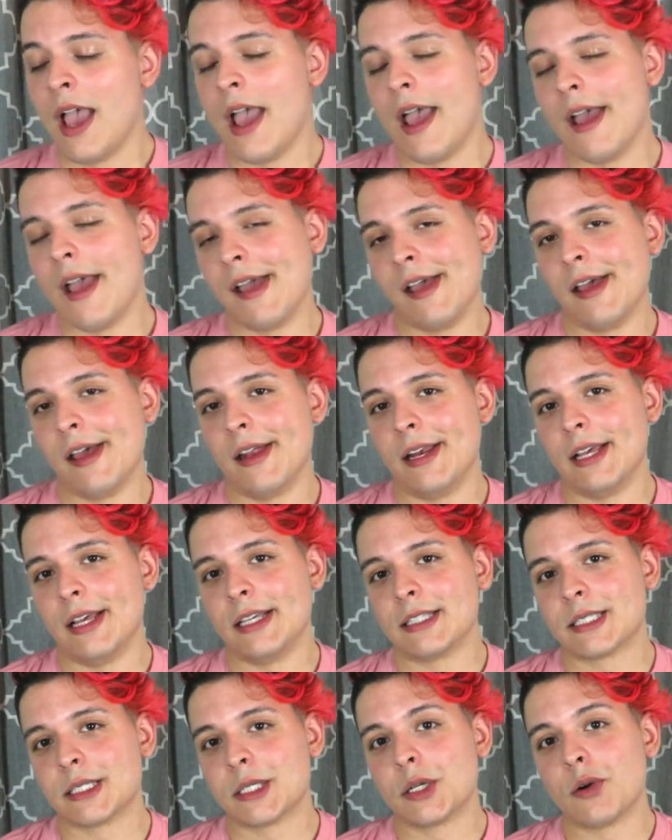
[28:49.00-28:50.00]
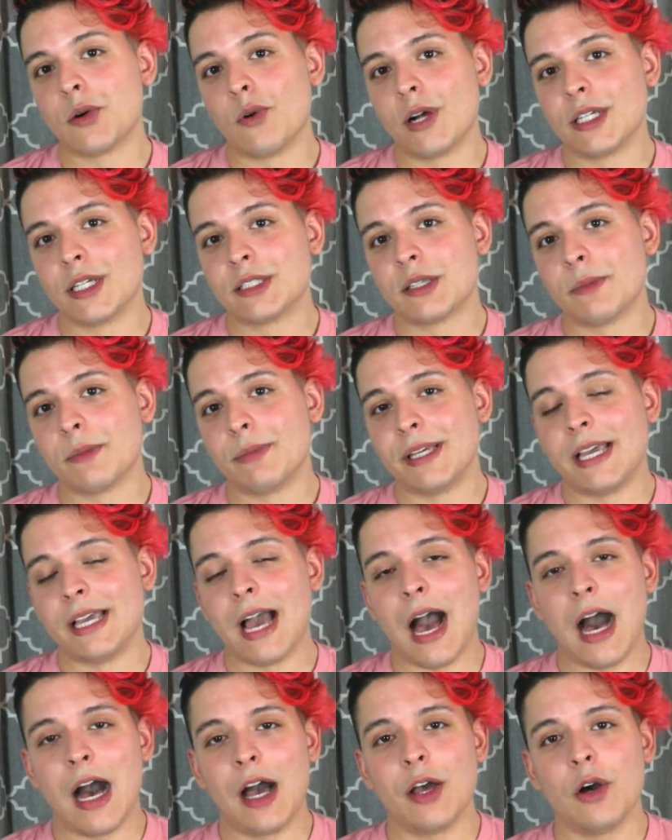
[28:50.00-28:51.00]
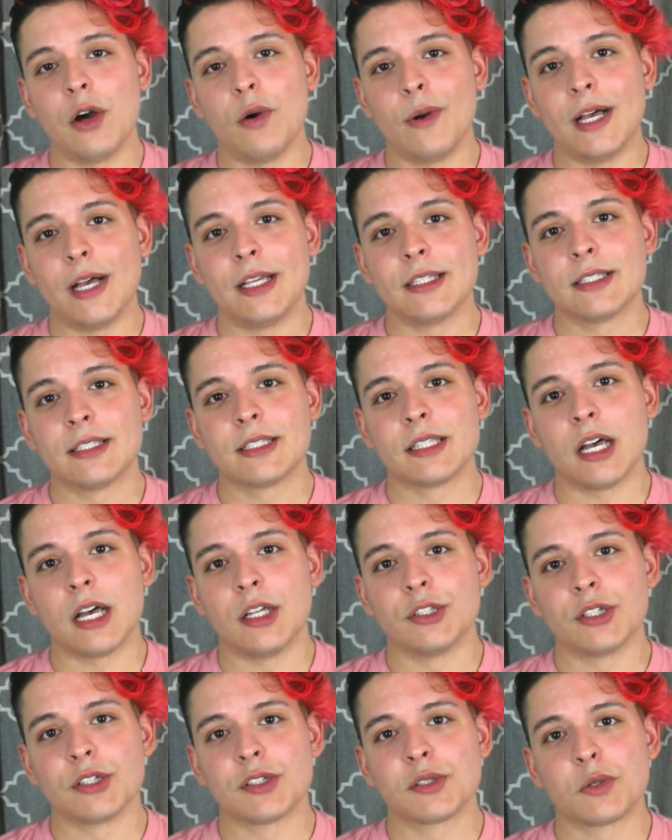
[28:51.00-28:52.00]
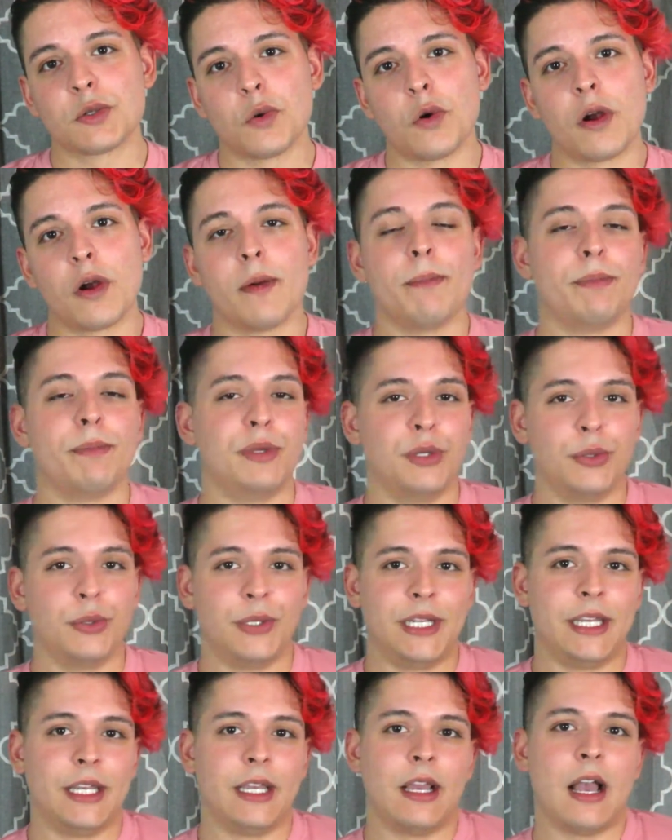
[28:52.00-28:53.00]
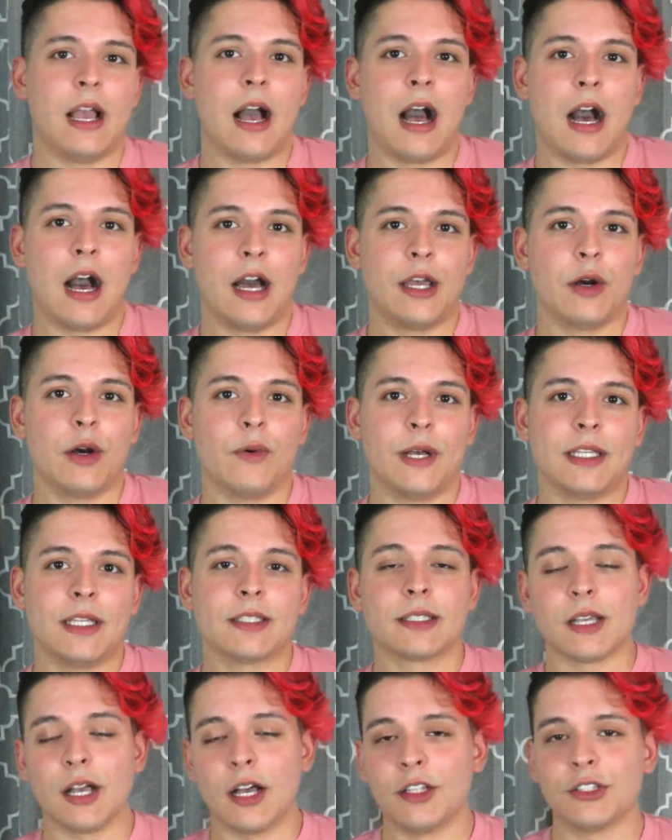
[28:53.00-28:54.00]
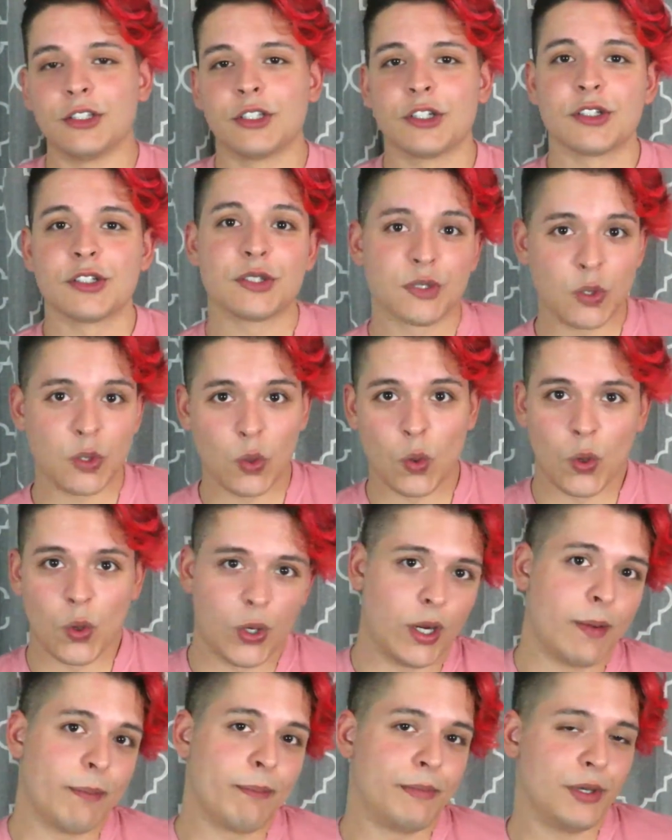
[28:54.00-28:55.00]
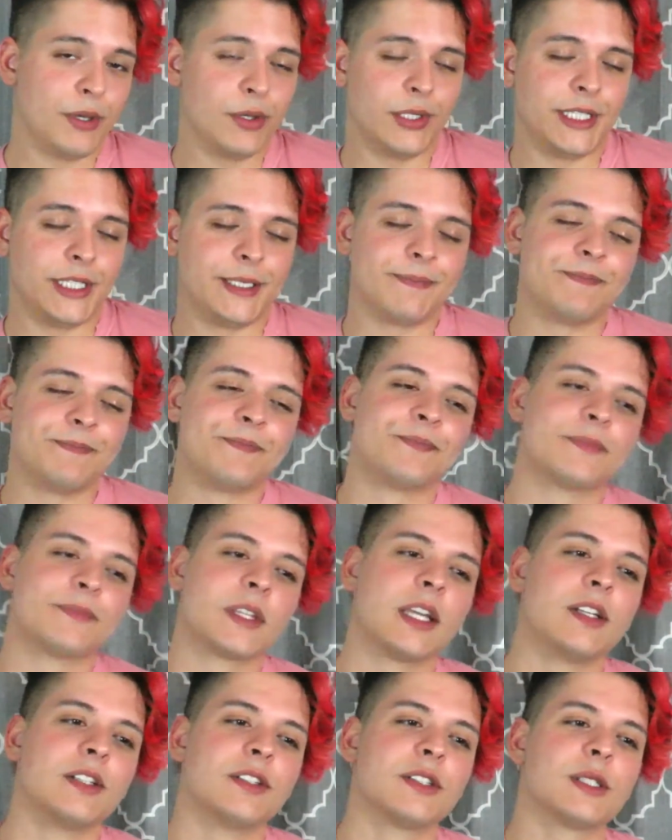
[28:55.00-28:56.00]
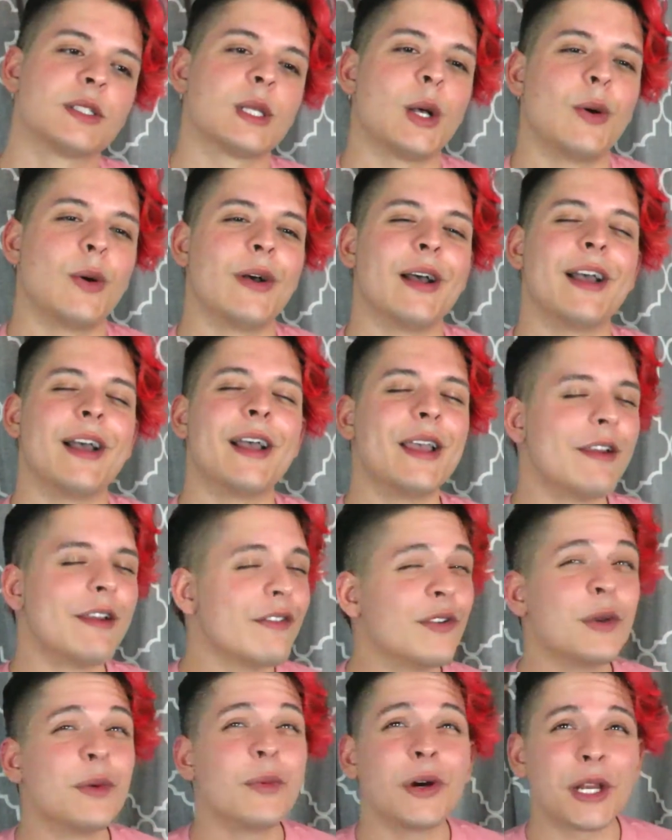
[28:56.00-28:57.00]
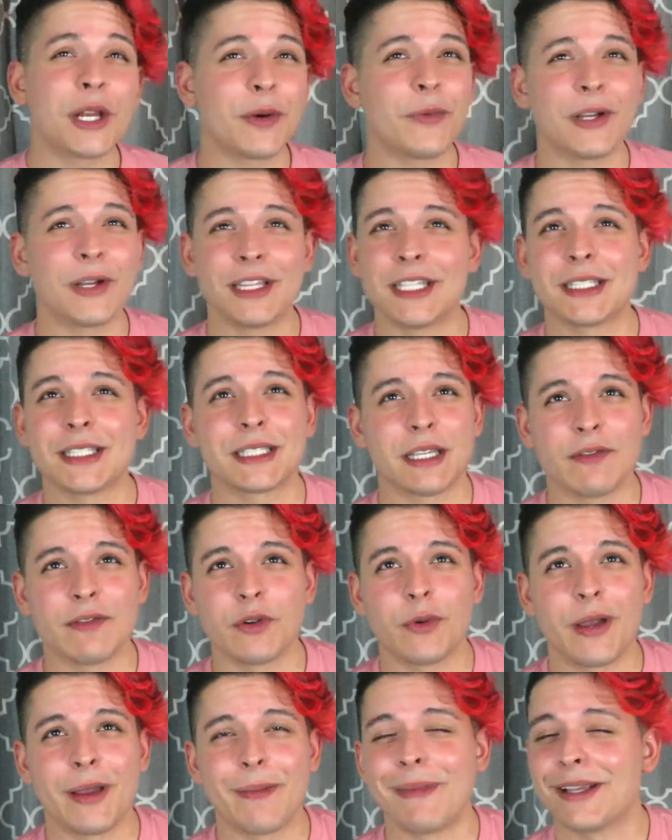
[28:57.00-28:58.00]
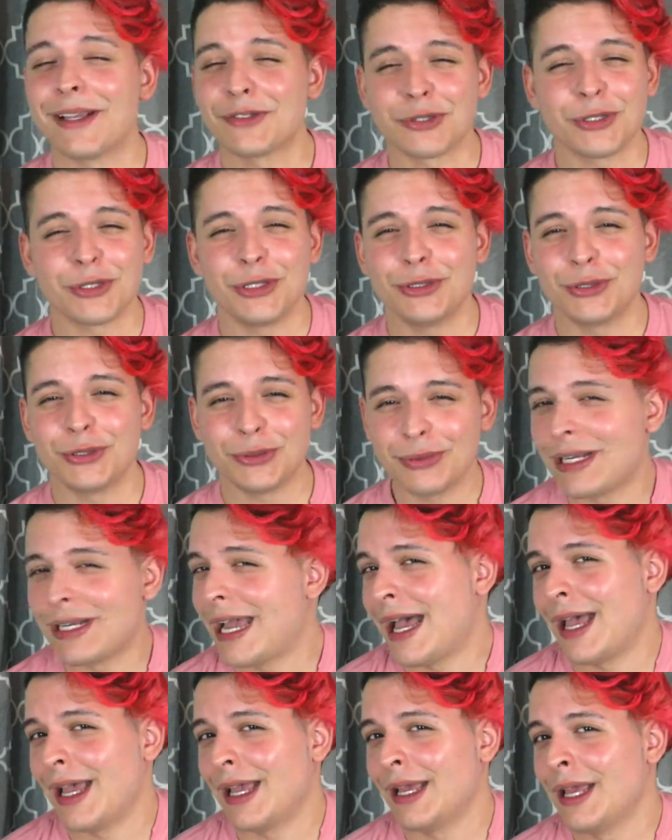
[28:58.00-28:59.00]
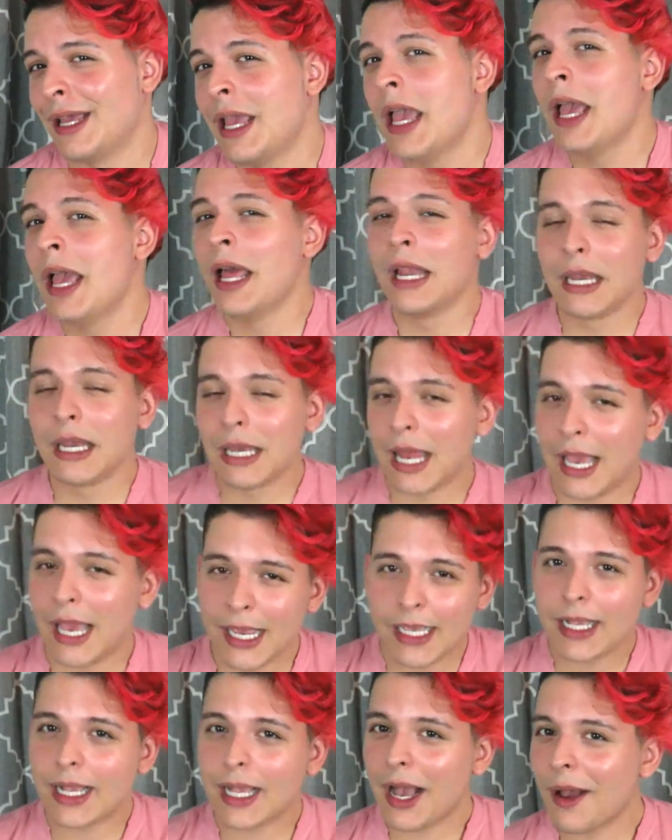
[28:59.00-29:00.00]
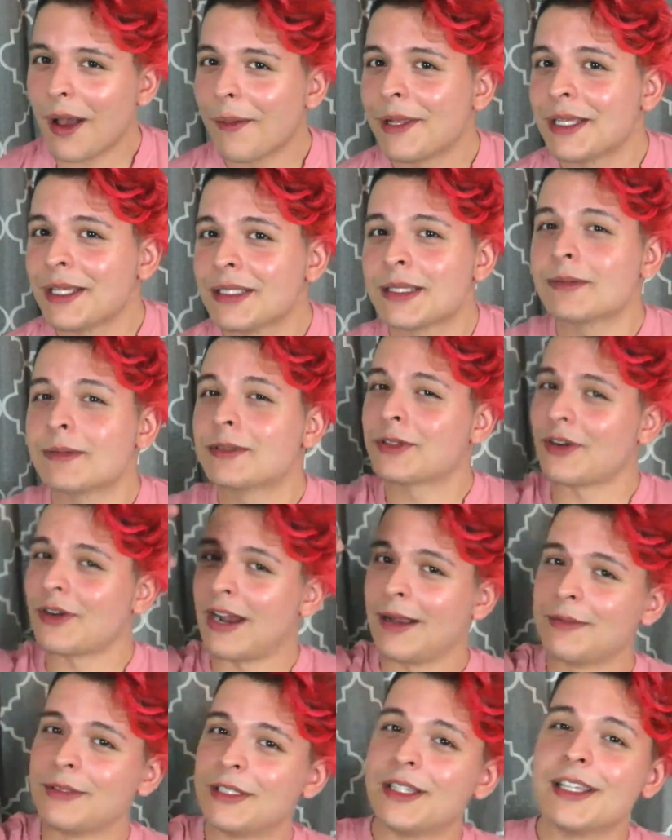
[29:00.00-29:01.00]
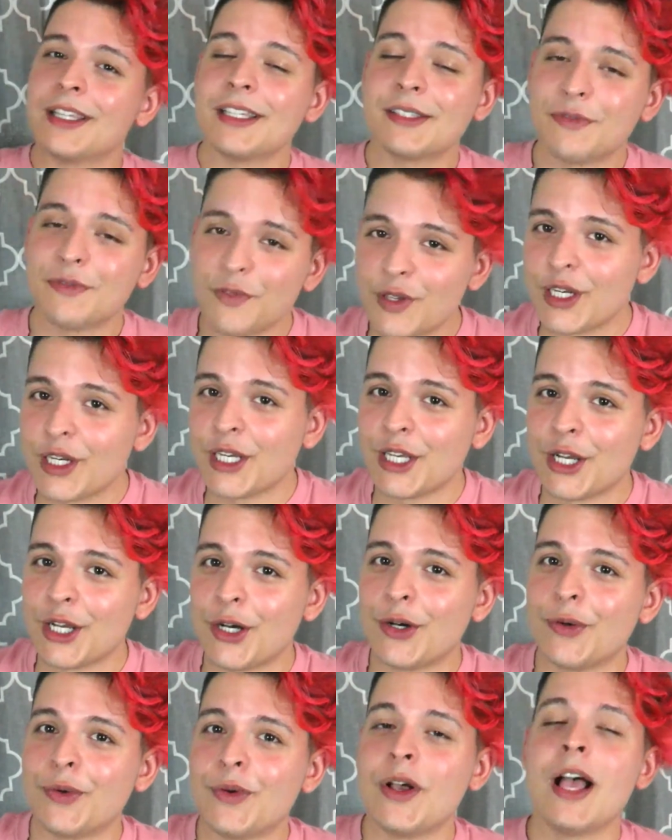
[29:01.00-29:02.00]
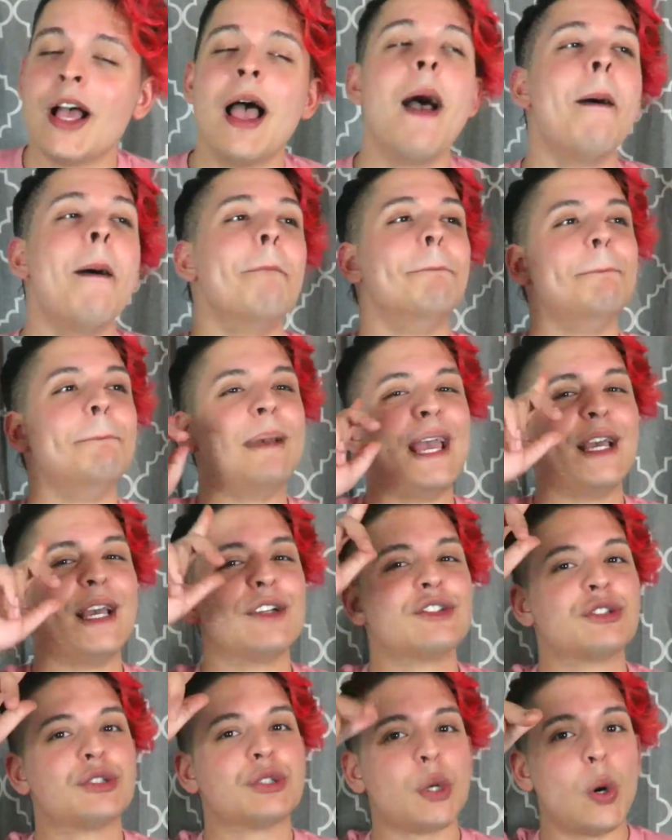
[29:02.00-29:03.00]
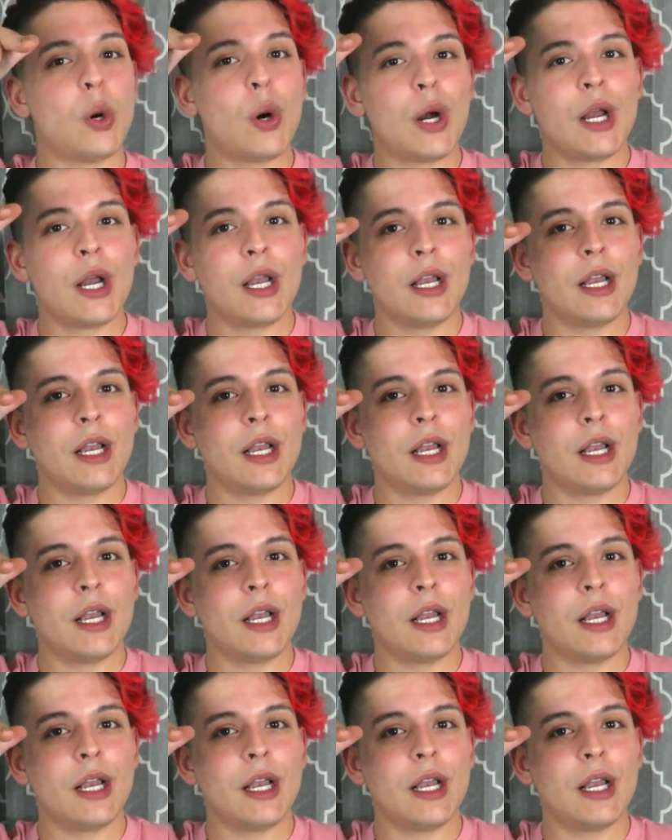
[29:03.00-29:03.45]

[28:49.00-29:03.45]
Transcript: And it's going to be iOS underscore beauty. iOS underscore beauty. So if you want to win this giveaway, make sure you do that. Like, comment, and subscribe to this video. Make sure